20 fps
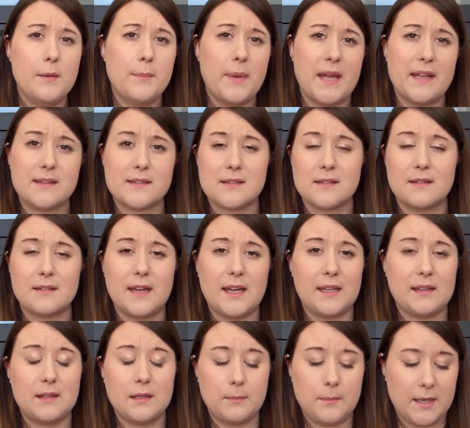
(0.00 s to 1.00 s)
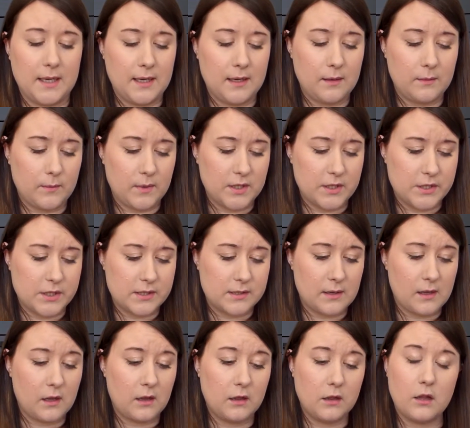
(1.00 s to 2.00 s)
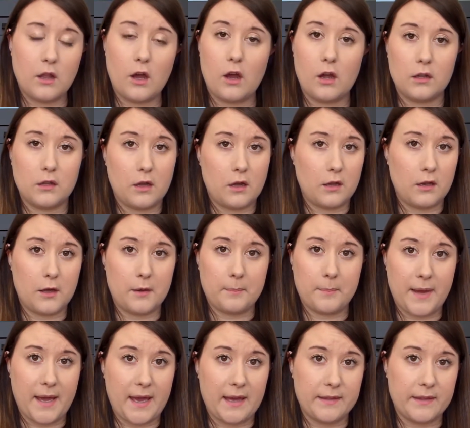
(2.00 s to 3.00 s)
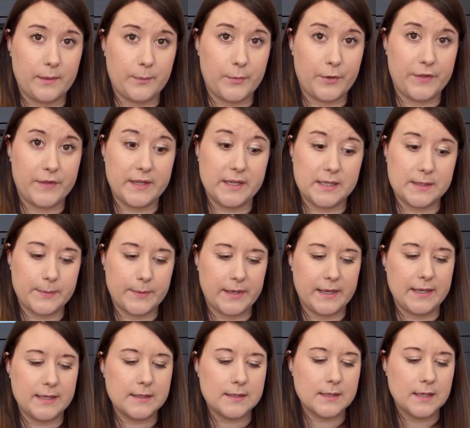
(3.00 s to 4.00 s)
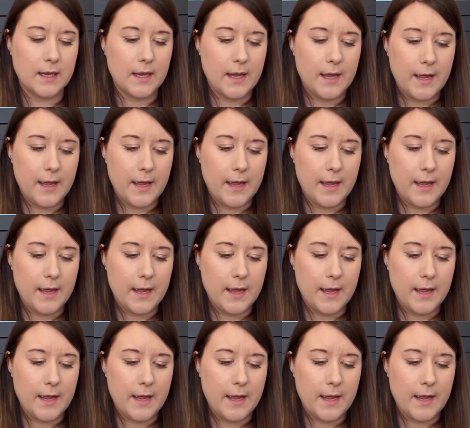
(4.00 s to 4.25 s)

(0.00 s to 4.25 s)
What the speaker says: pencil at the minute, which is a lot better than what this one is.